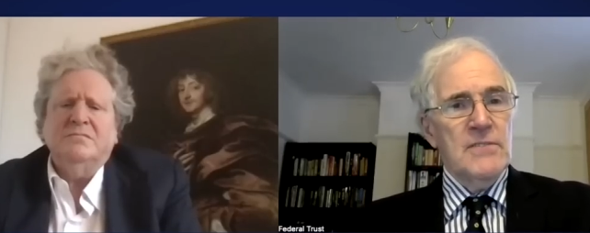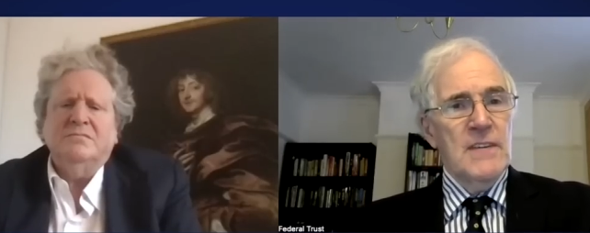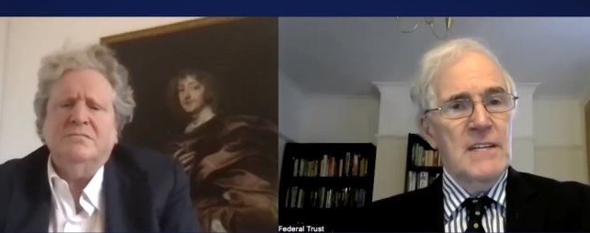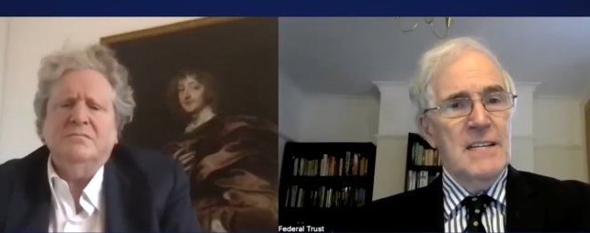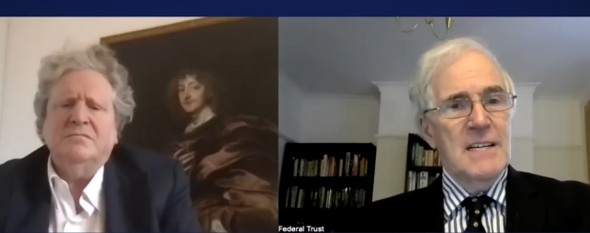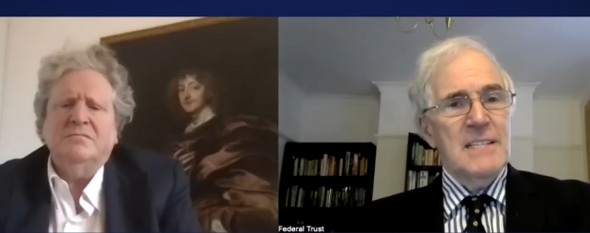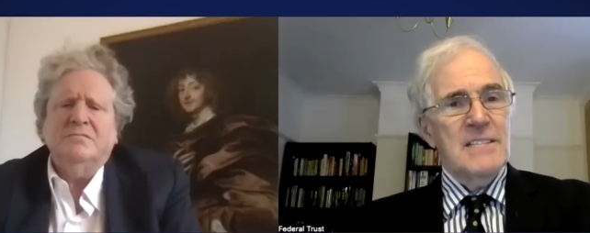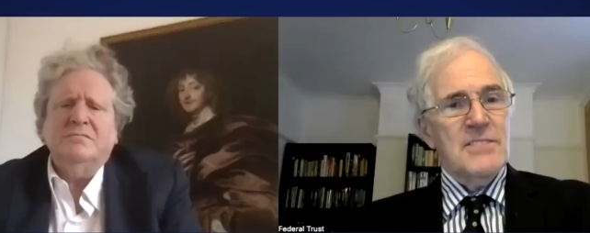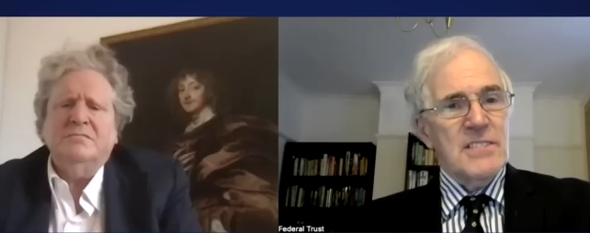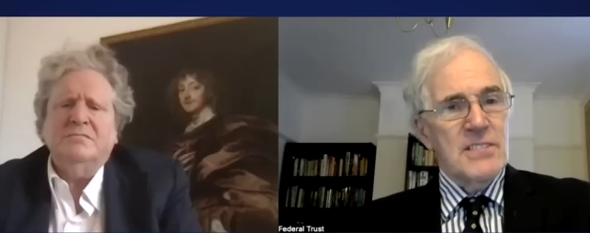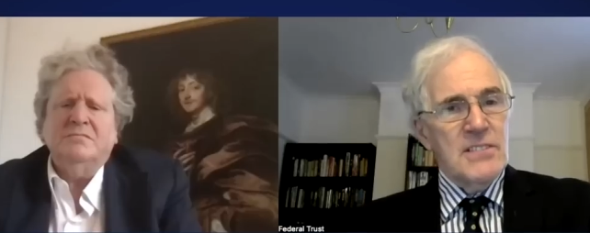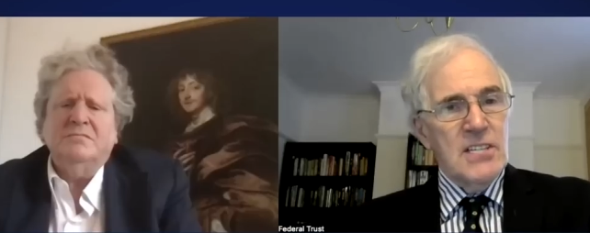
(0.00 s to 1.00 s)
Speaker 1: and it's
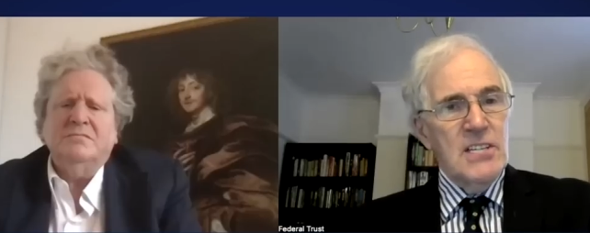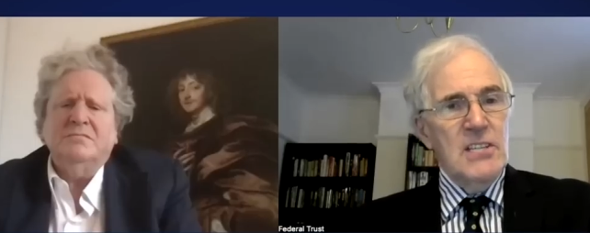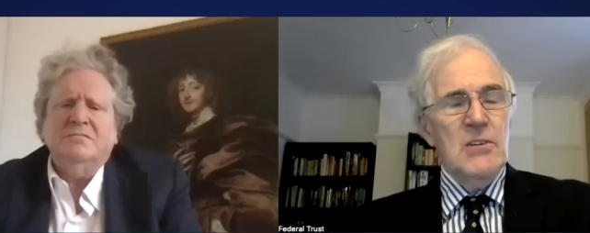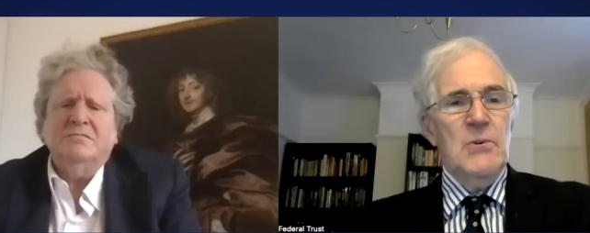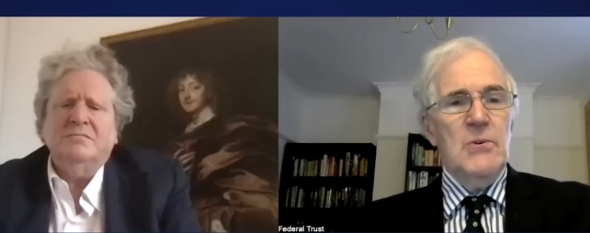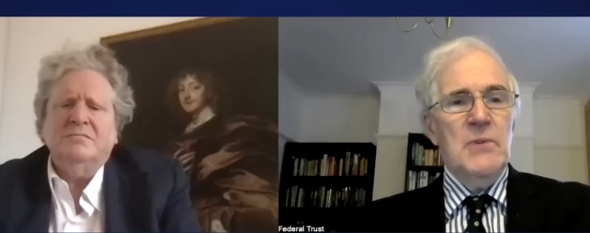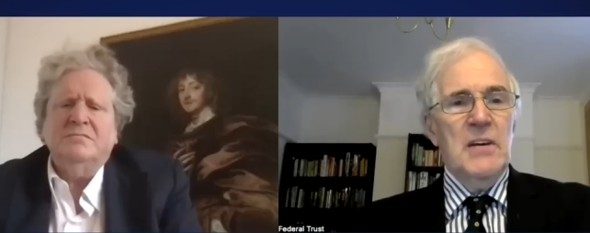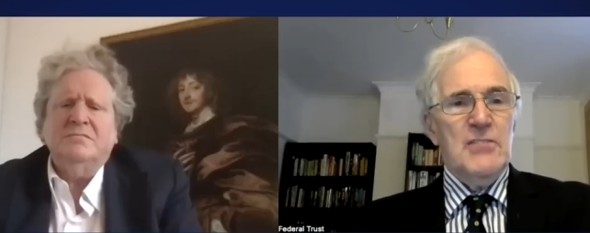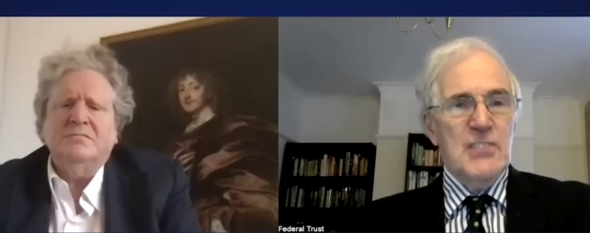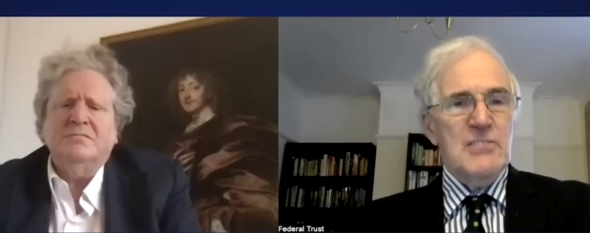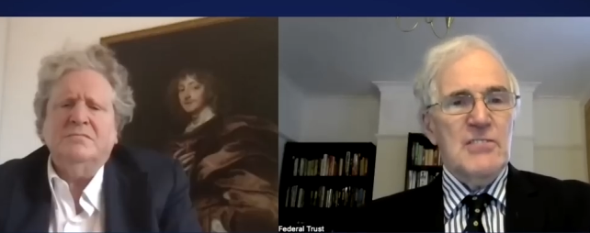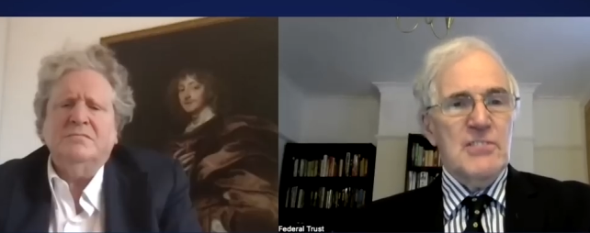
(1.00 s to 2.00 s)
continued since
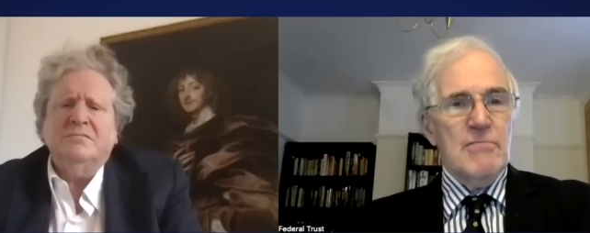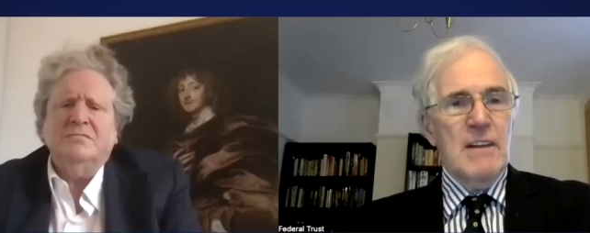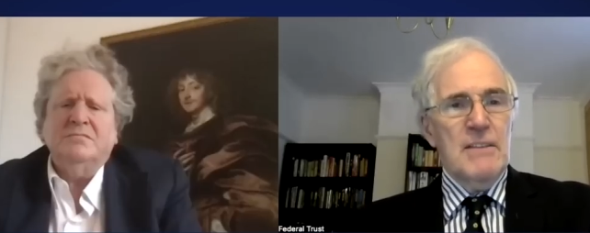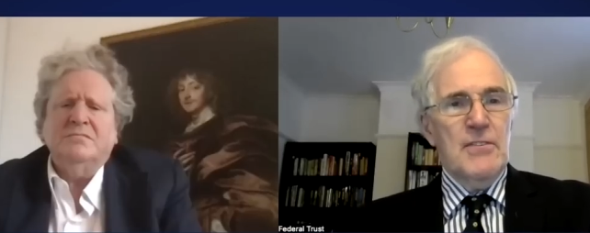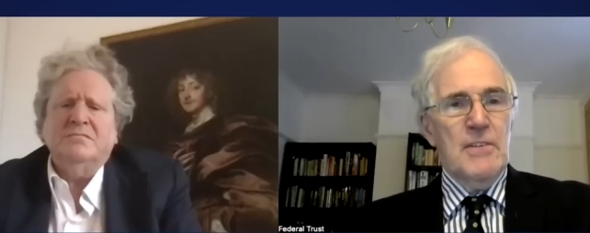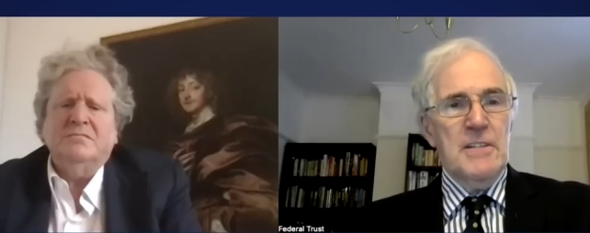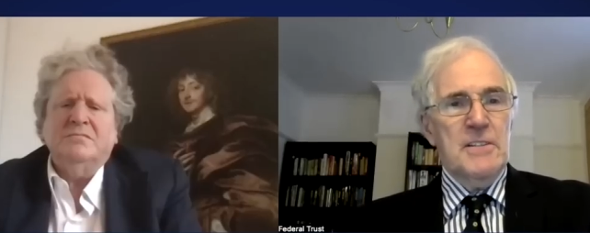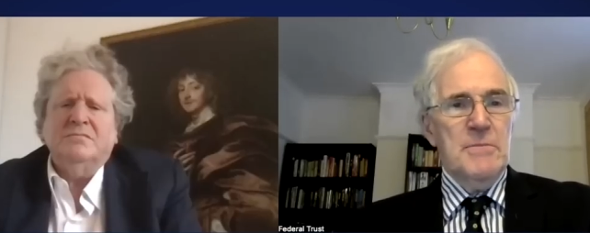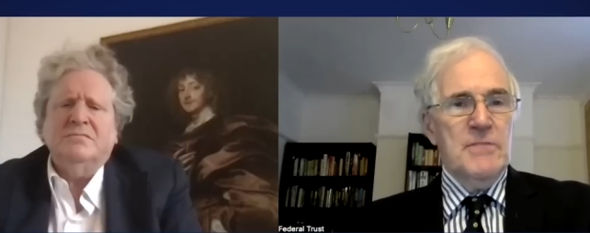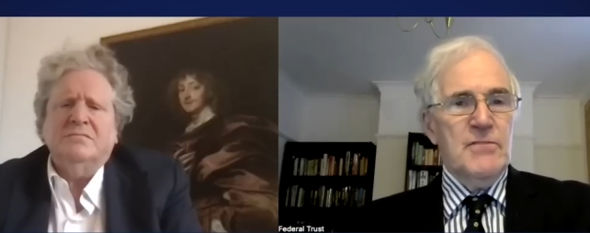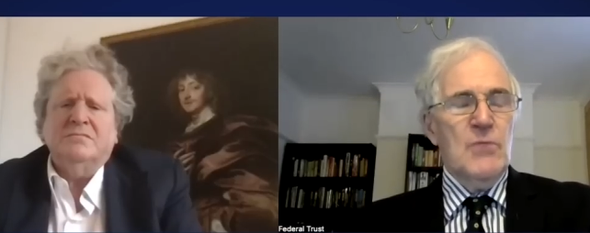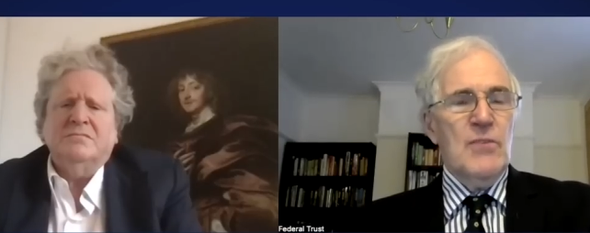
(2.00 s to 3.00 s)
the referendum of
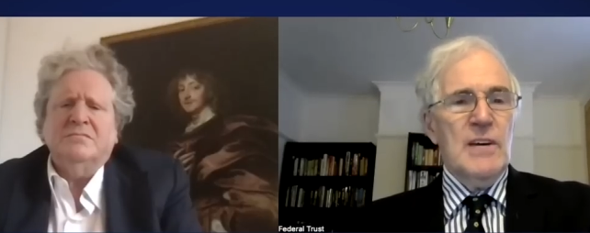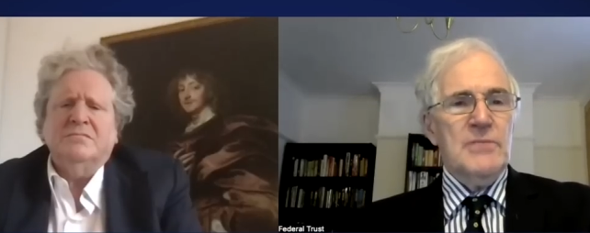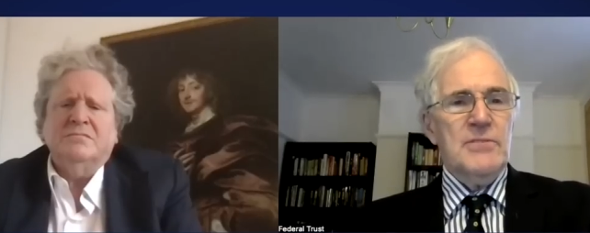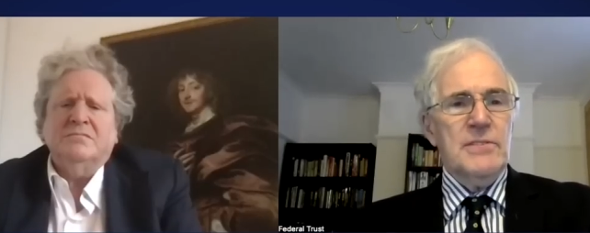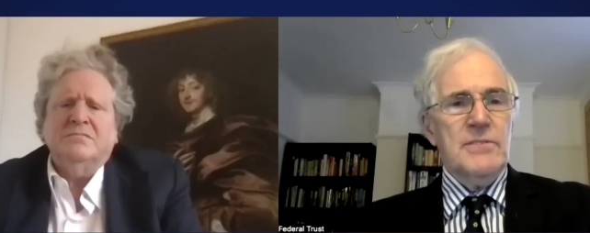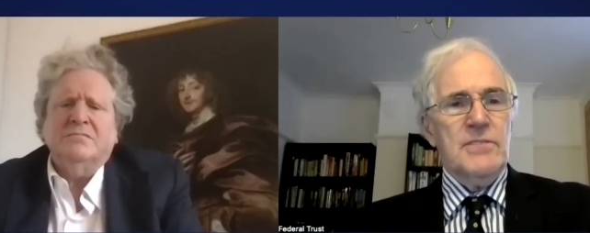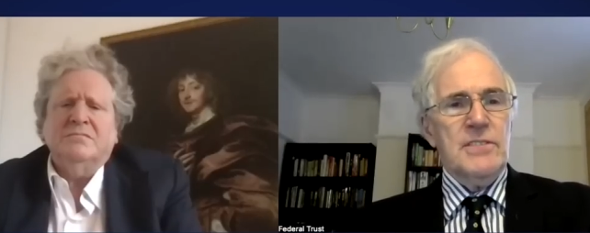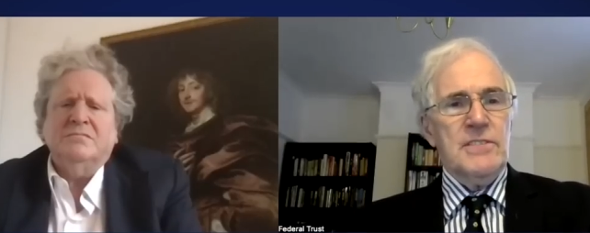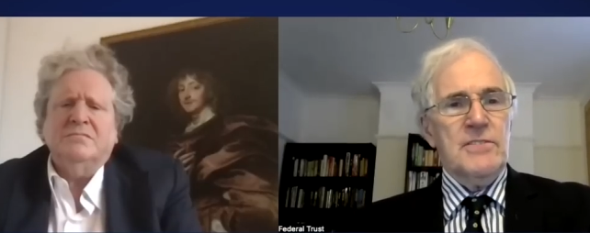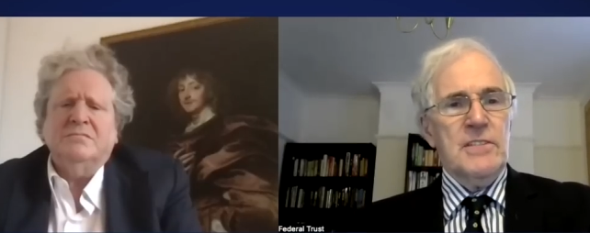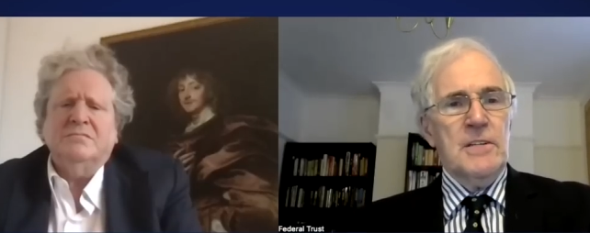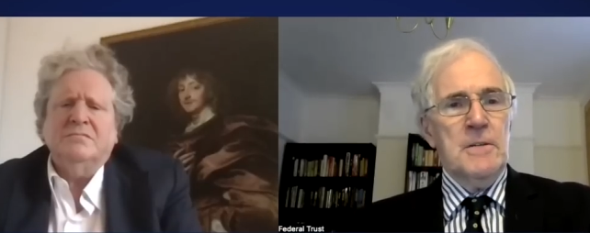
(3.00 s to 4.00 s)

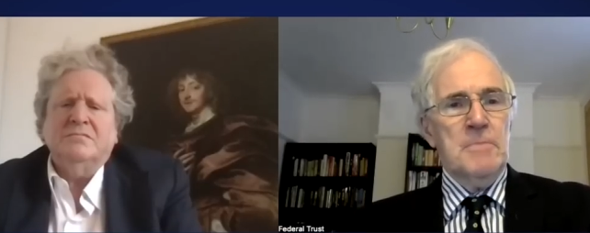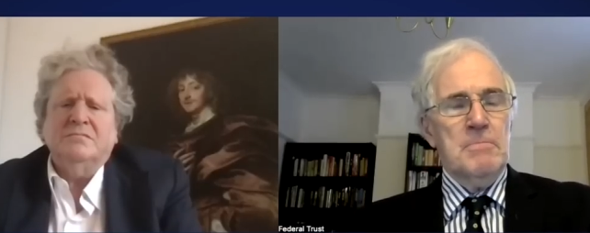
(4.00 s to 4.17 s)
2016.